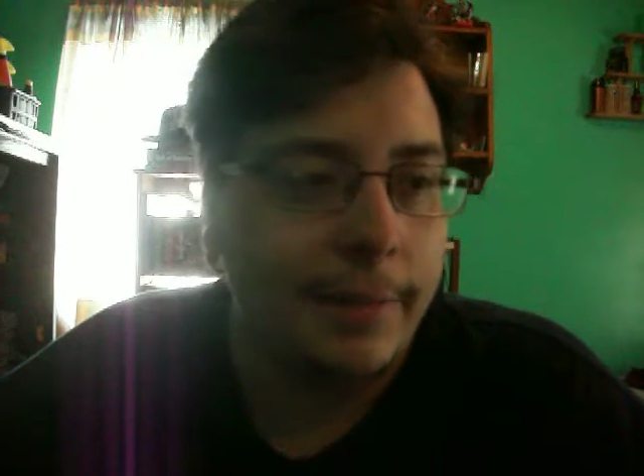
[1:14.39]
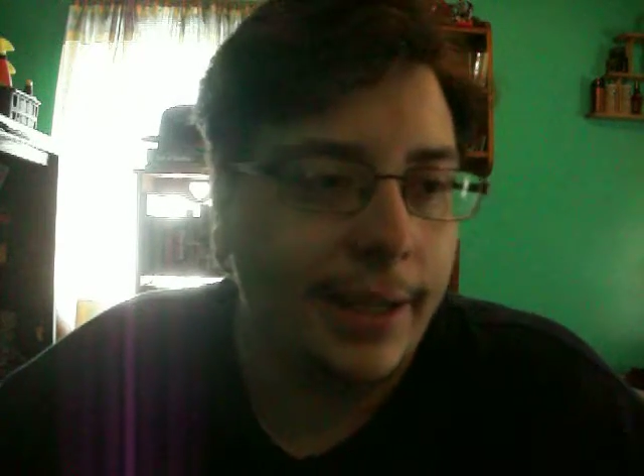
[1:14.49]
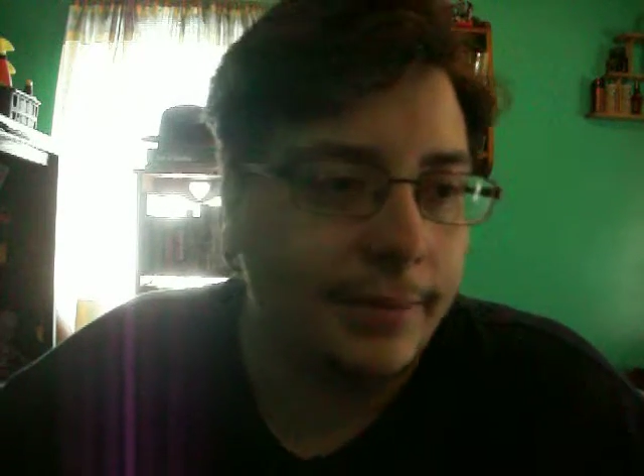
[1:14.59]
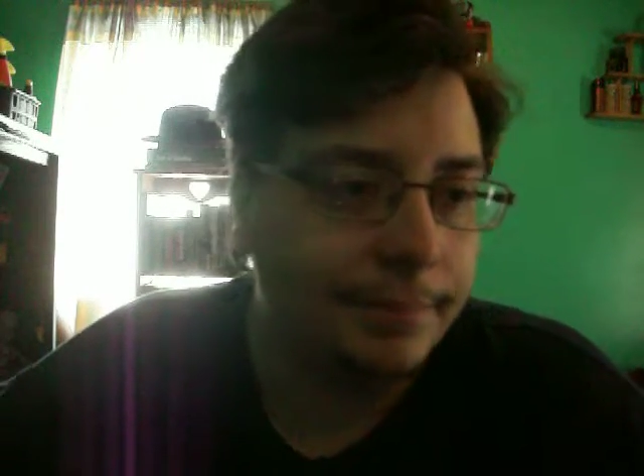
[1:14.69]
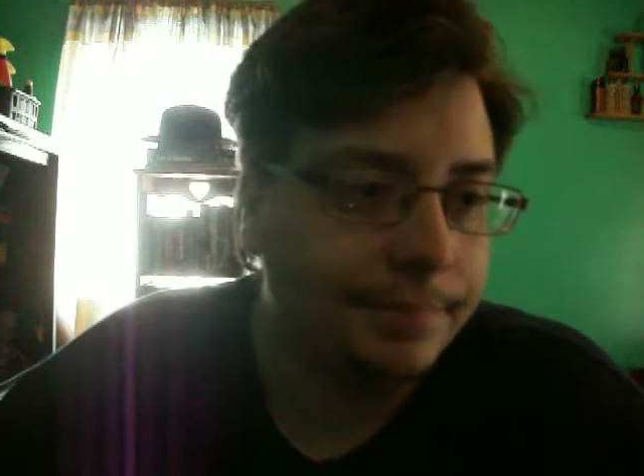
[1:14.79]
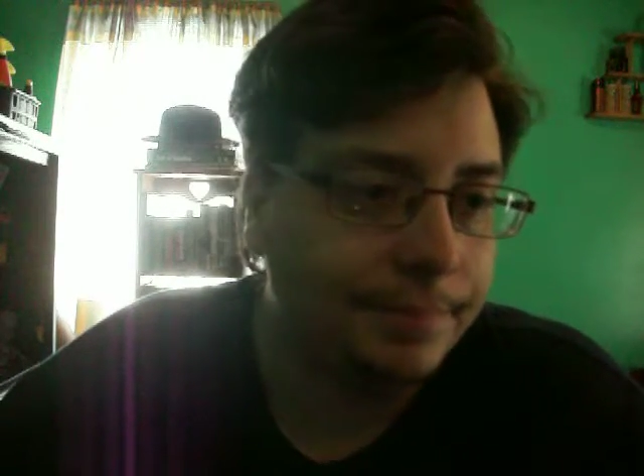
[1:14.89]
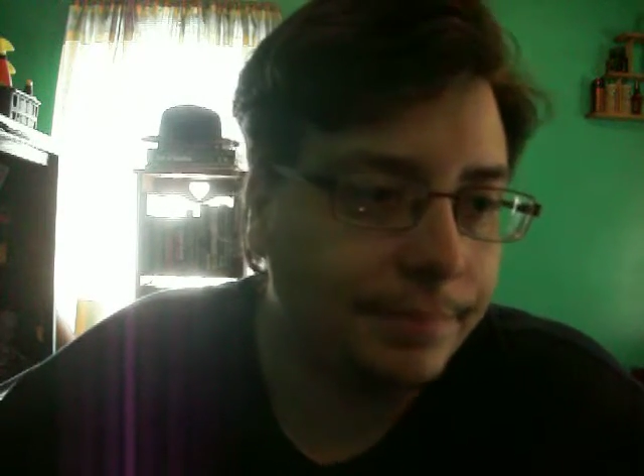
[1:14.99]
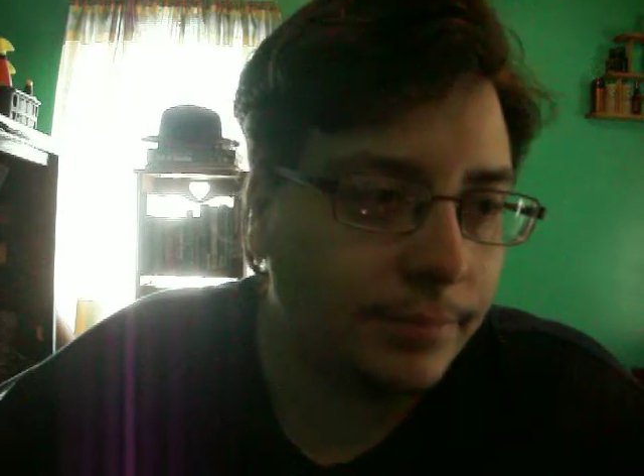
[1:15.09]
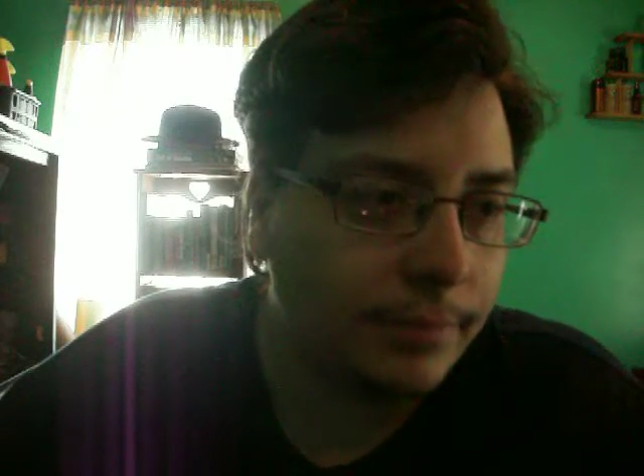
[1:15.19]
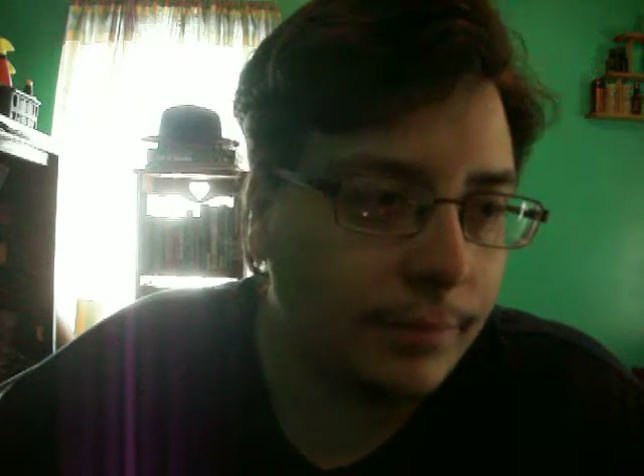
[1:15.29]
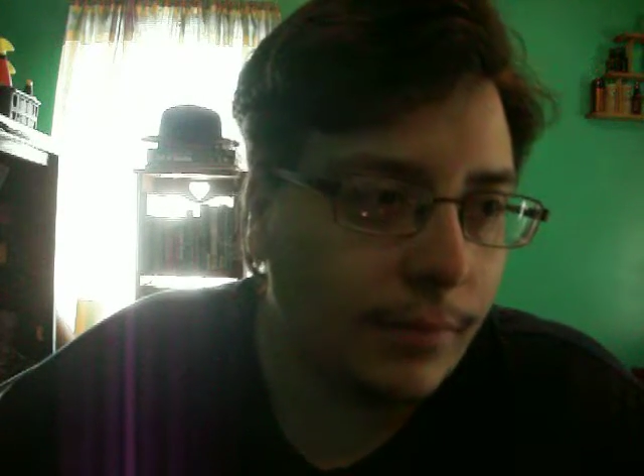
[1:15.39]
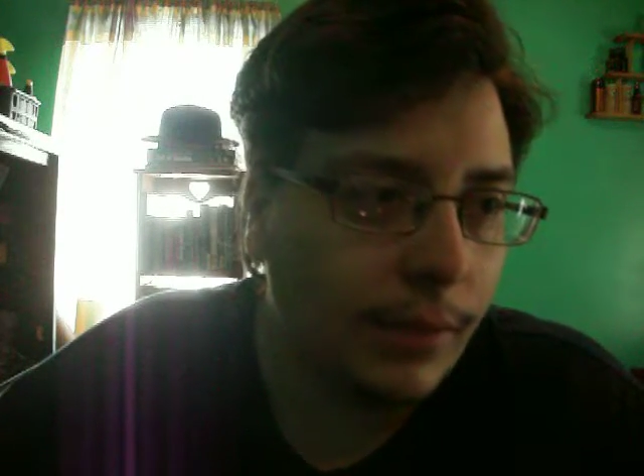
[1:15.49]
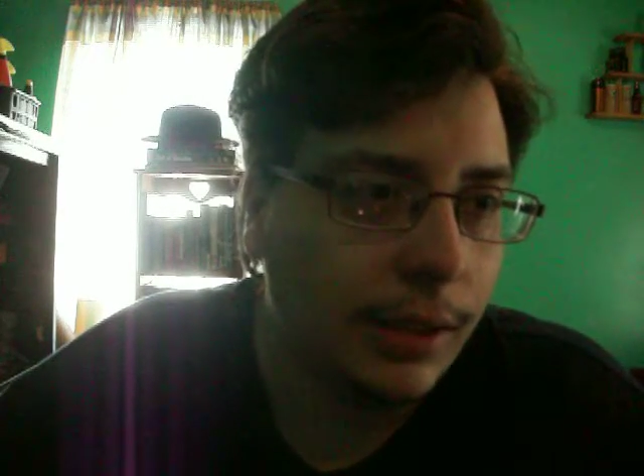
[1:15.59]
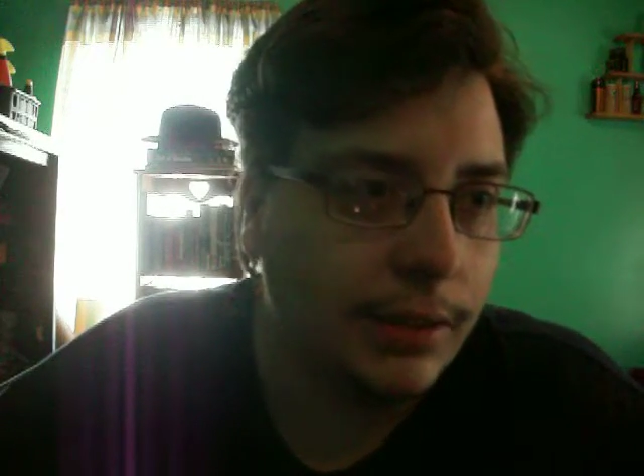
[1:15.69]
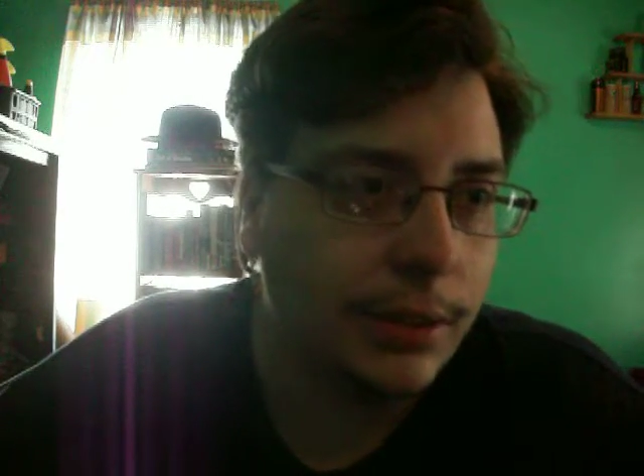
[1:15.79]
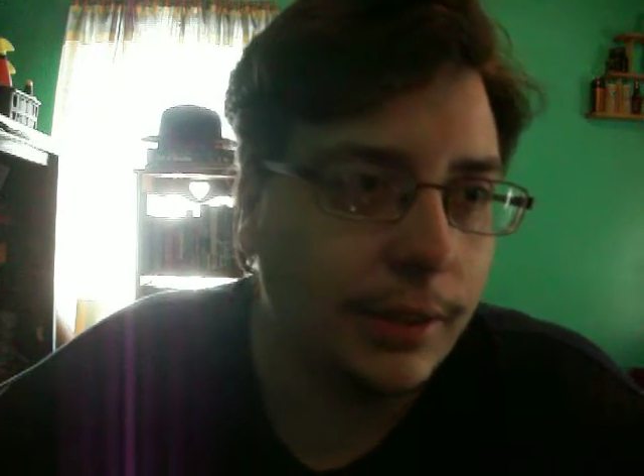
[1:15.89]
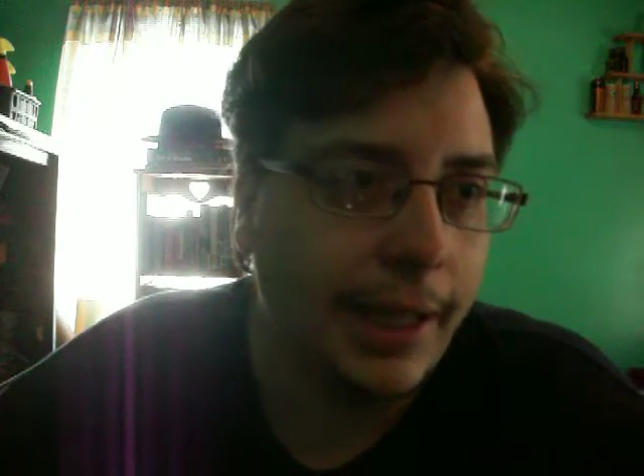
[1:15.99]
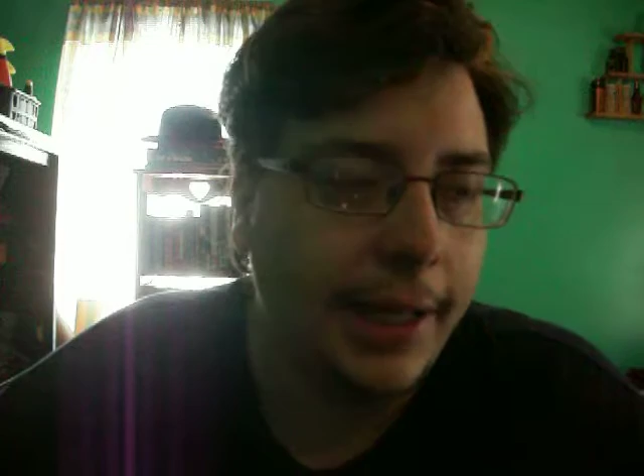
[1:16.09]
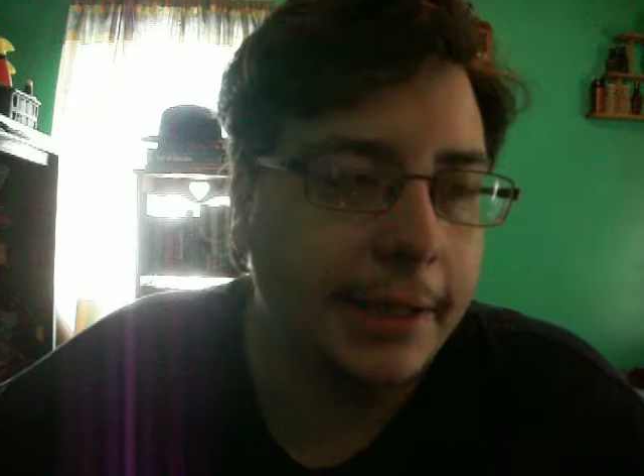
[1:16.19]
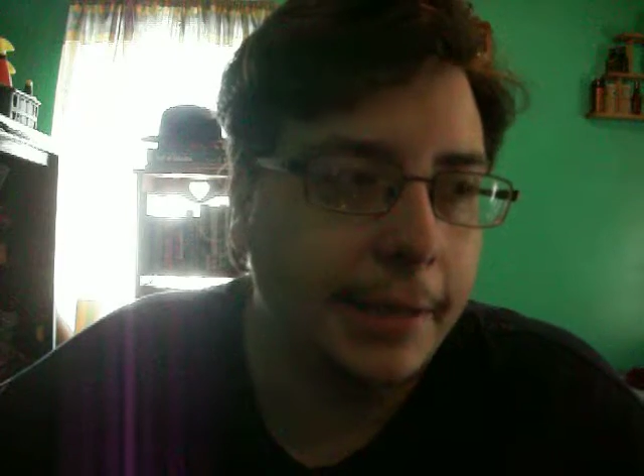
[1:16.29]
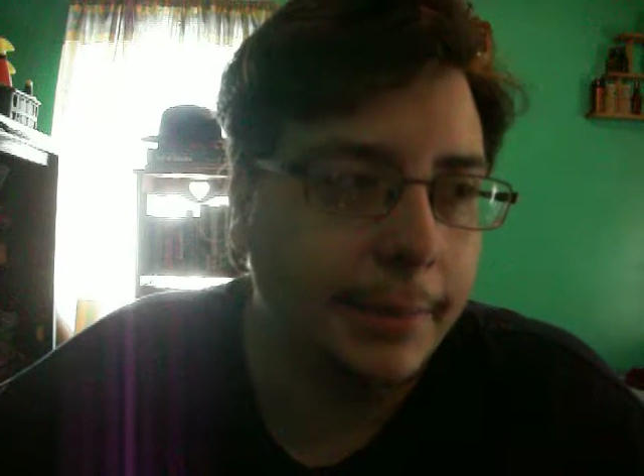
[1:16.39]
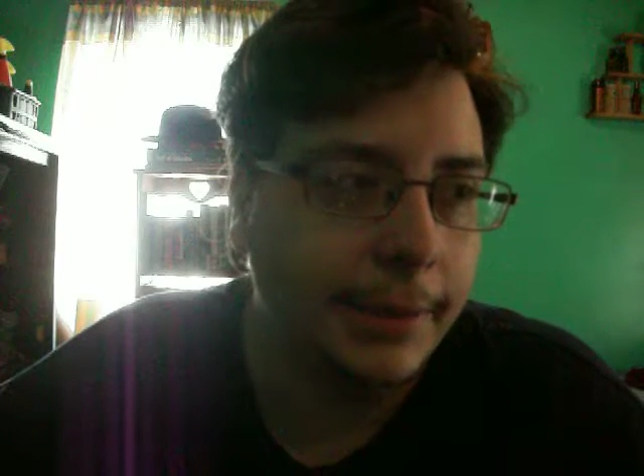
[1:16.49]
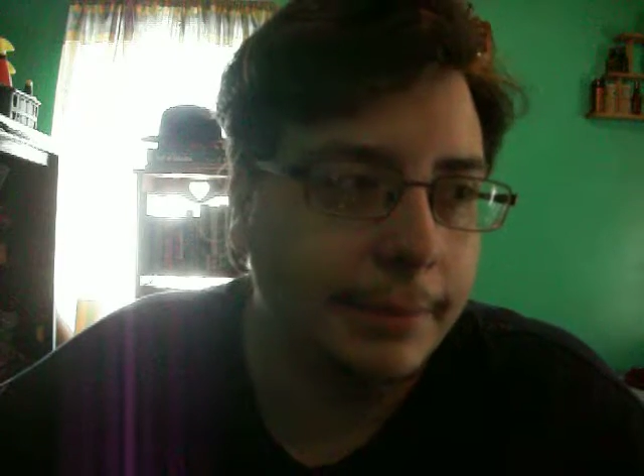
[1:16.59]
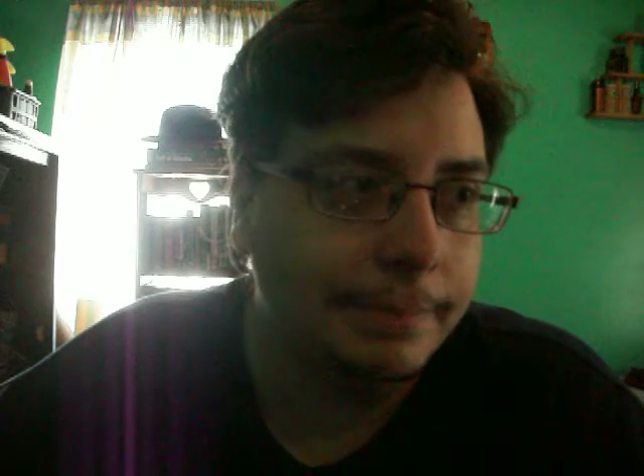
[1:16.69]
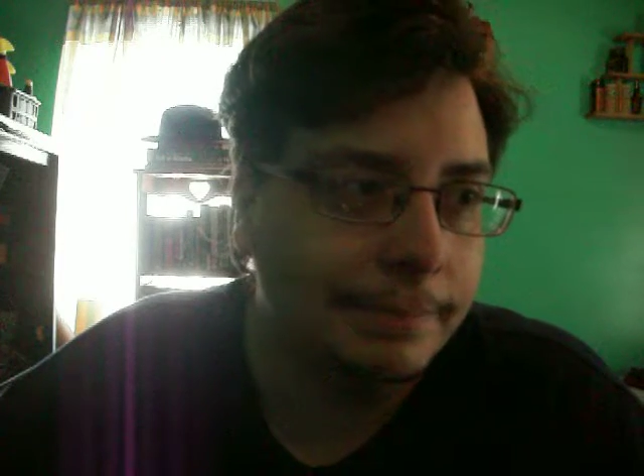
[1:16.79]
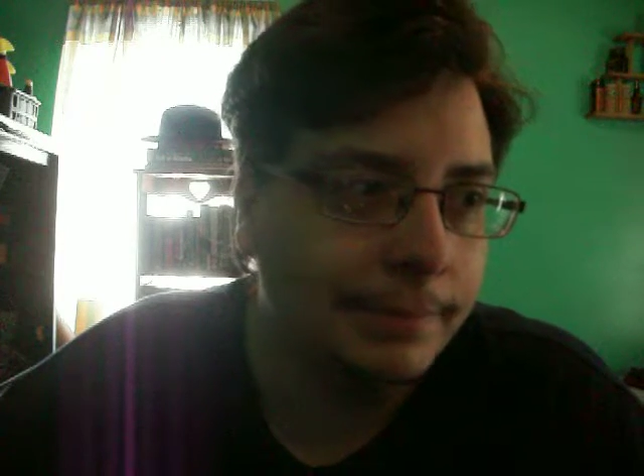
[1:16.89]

man. Also, ad hominem.